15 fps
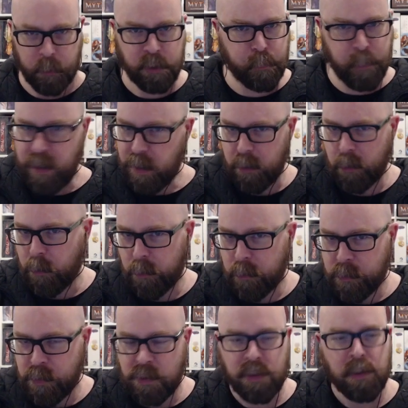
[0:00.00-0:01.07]

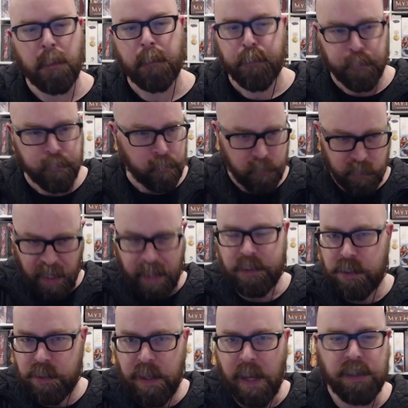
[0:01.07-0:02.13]
speakers,
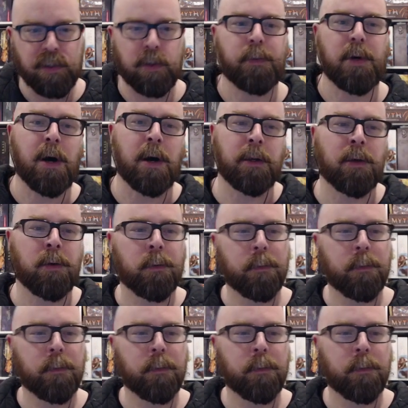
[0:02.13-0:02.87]
that's desktop audio.